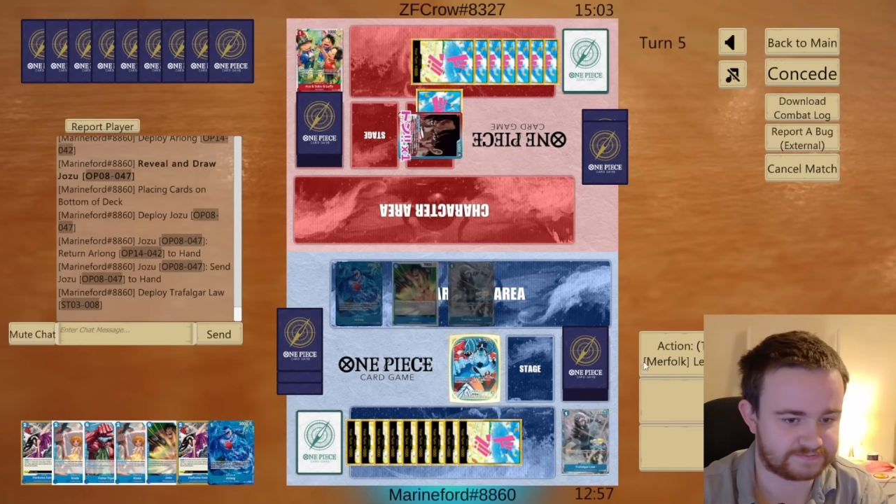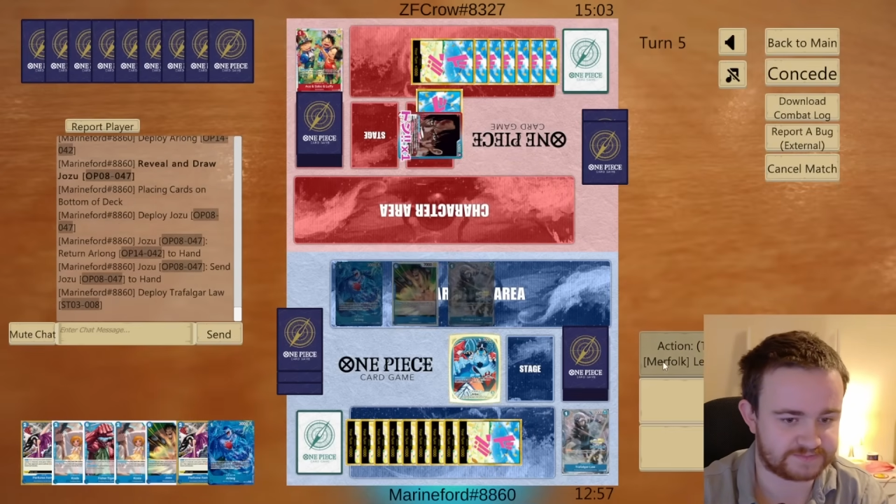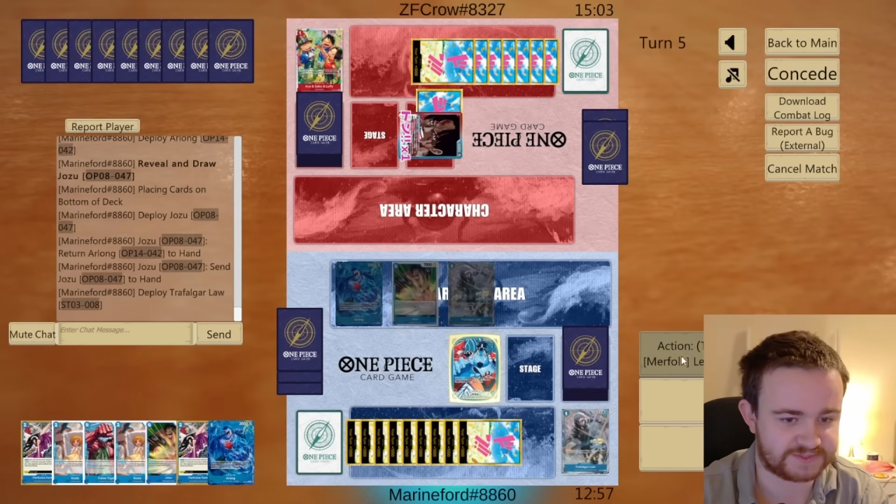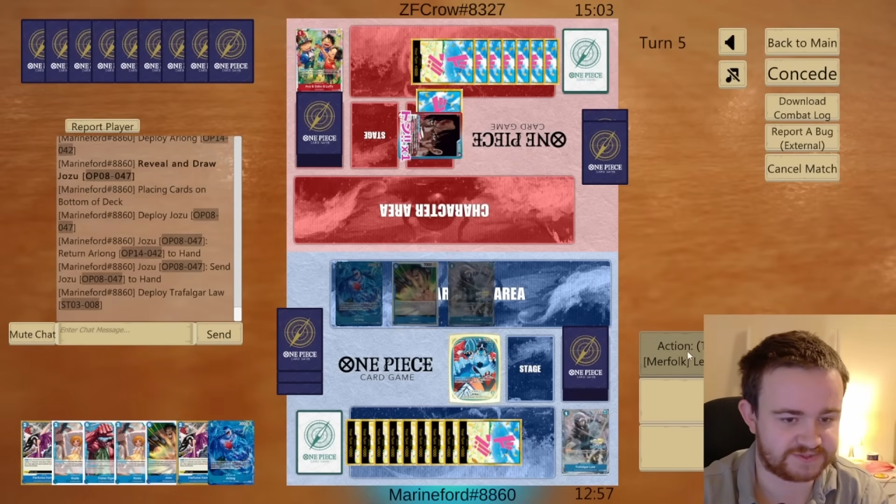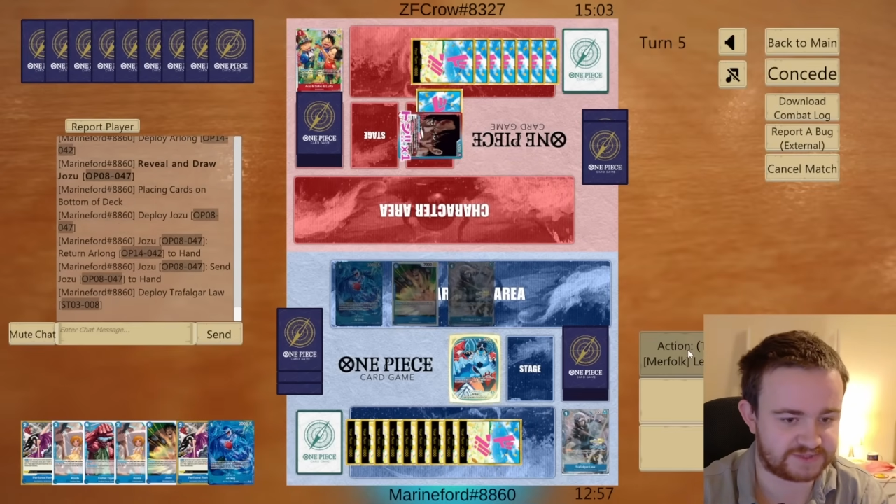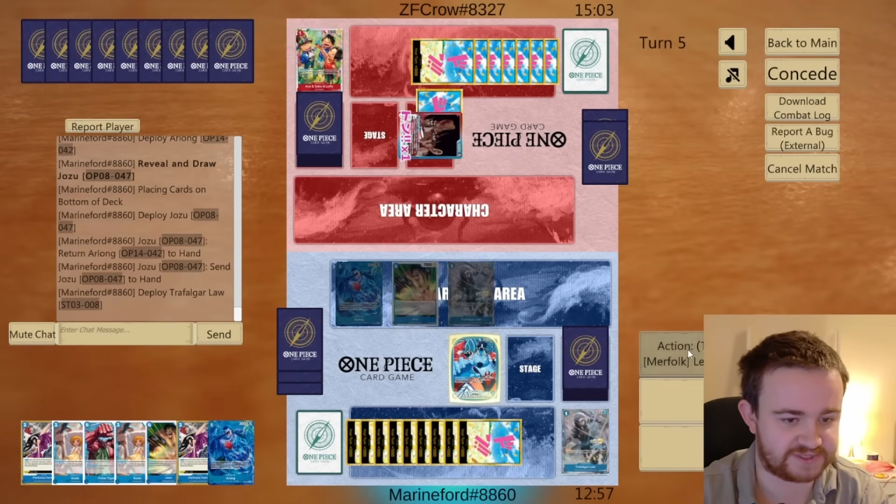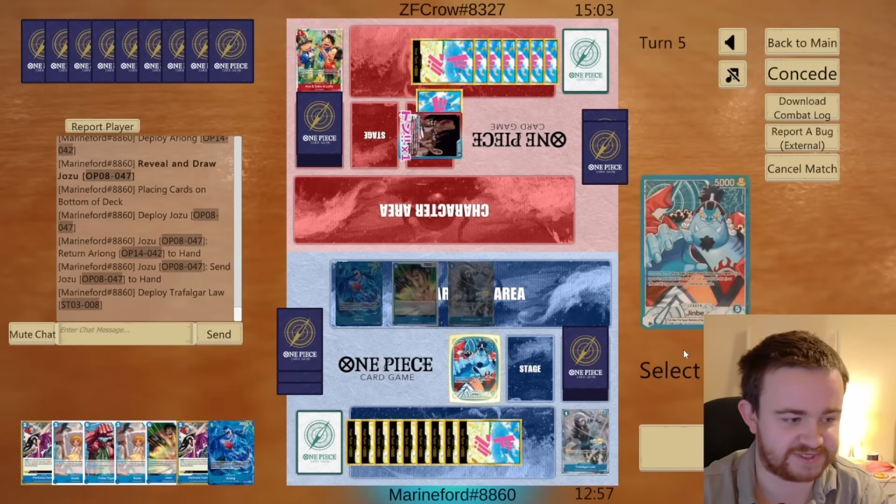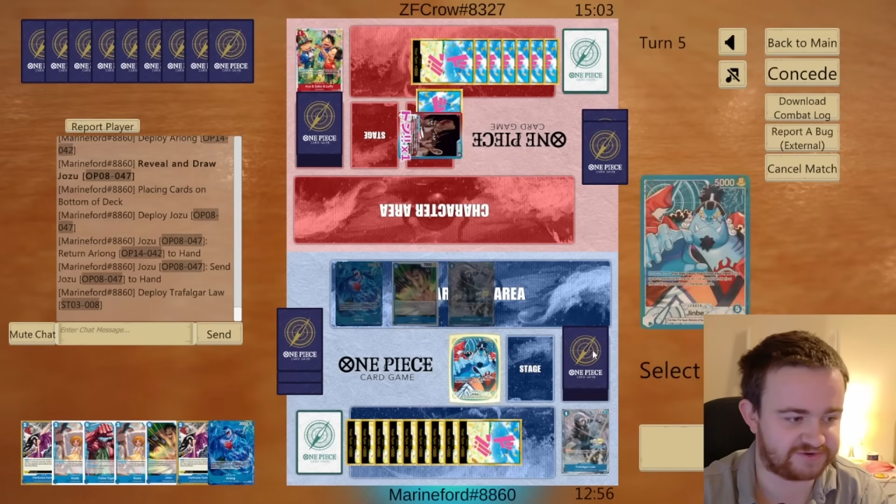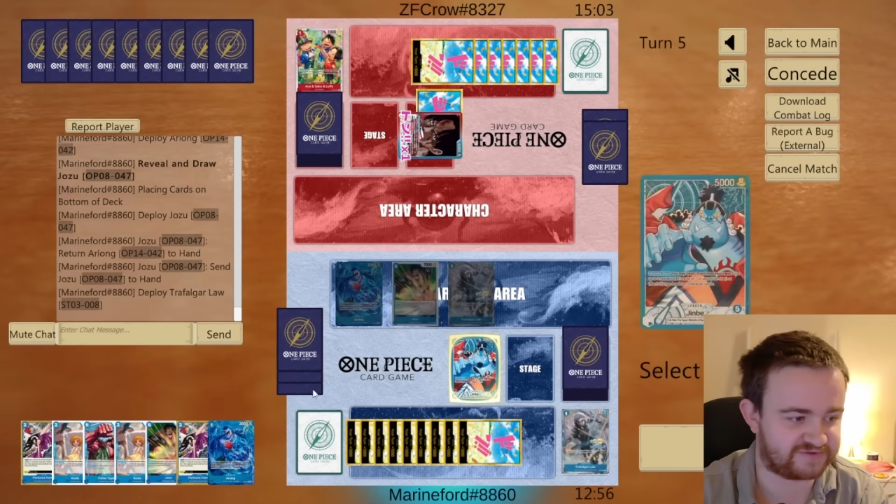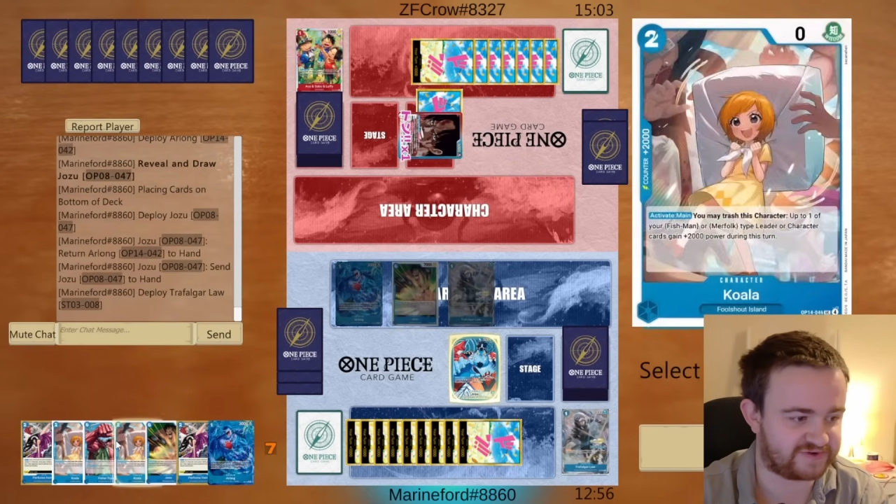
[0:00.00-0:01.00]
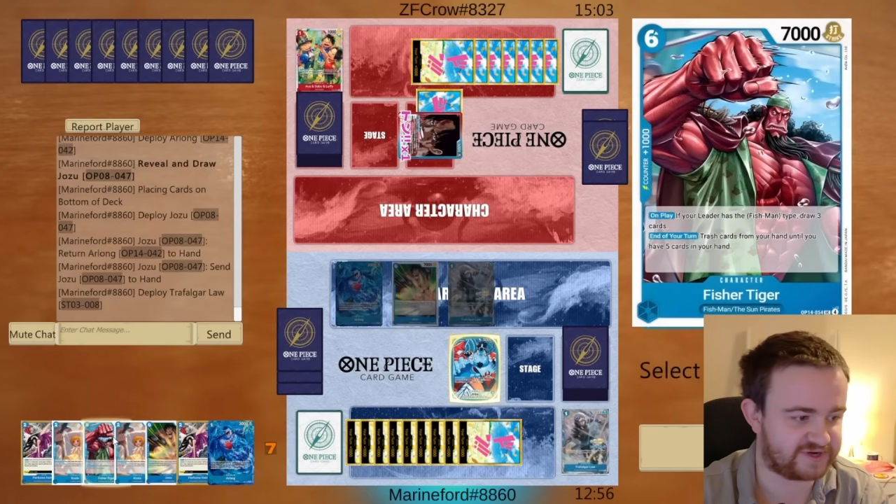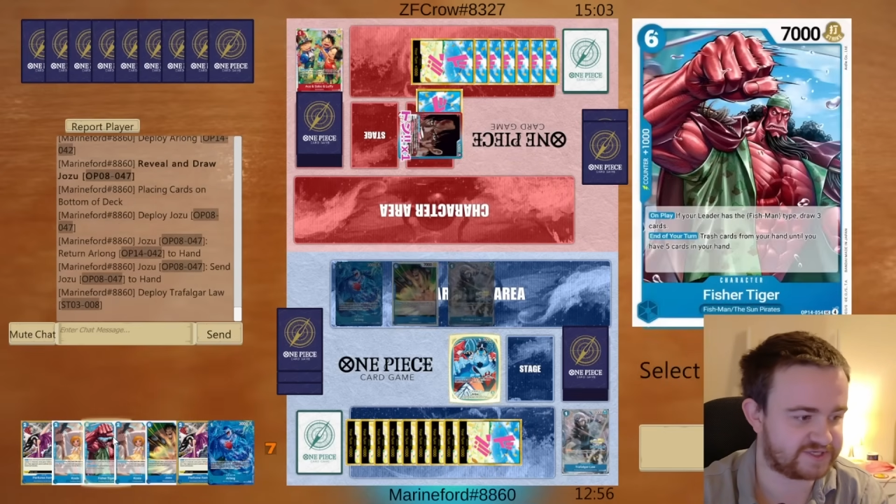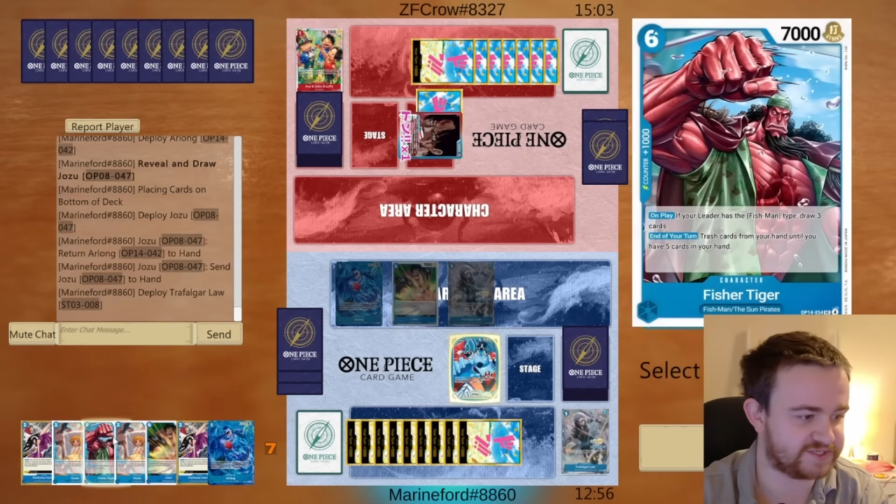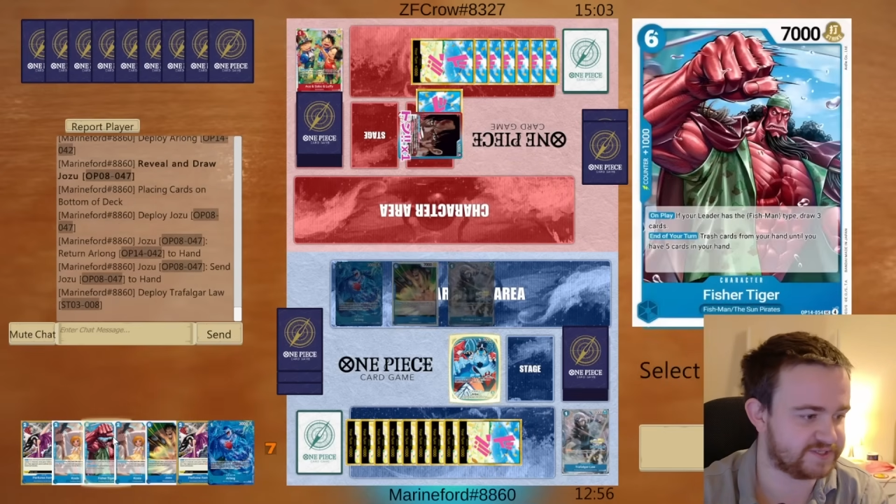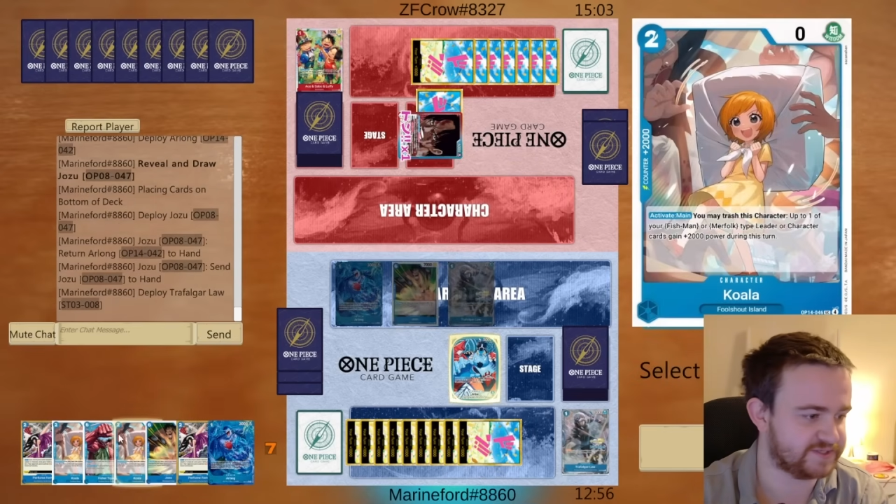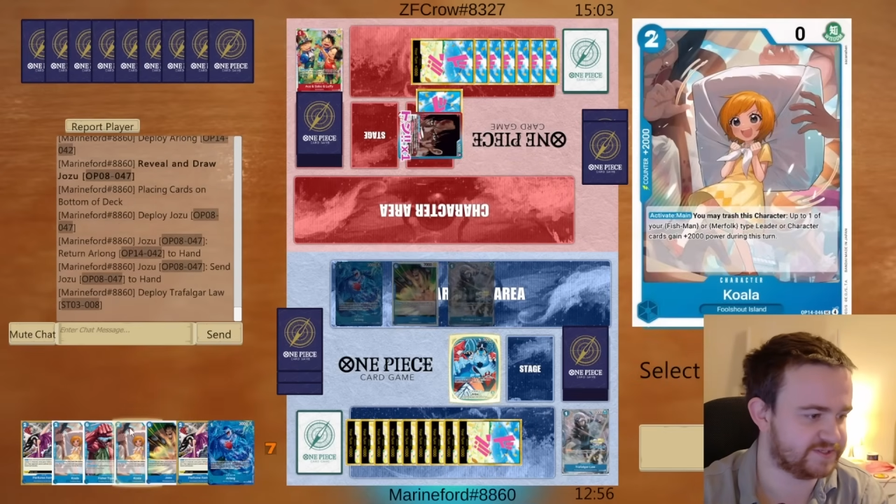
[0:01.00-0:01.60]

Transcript: Use the leader effect.